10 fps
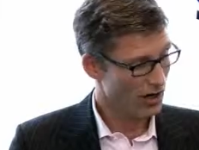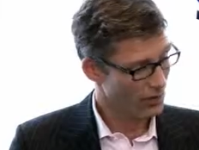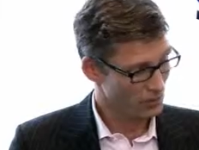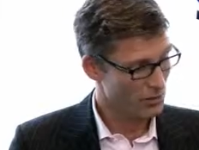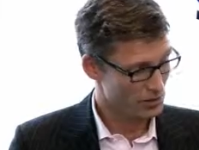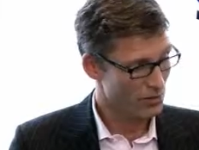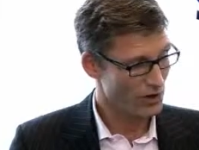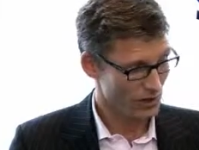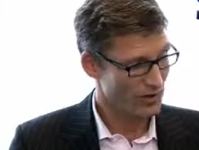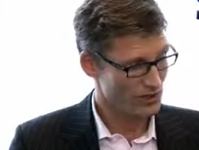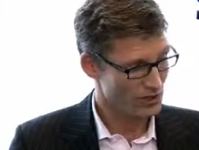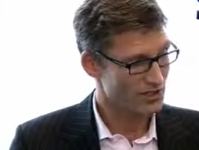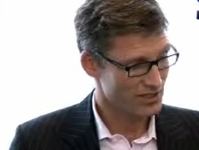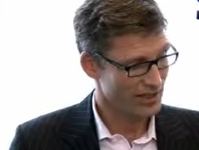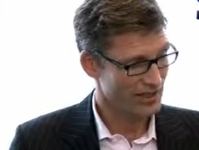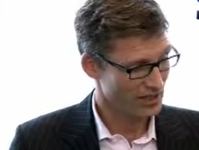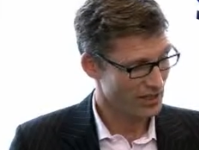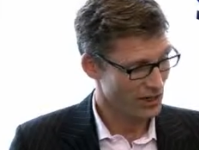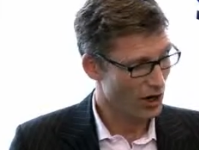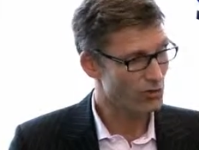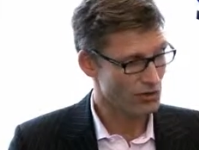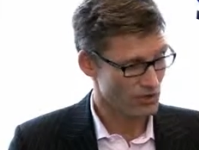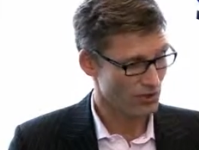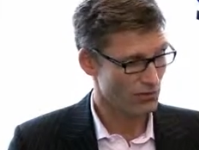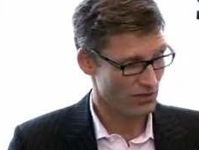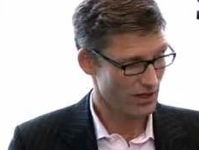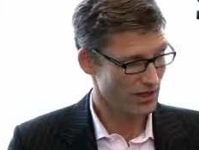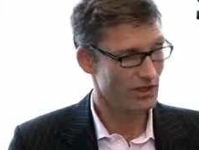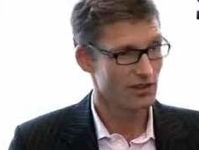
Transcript: What we're talking about is understanding the origin of the,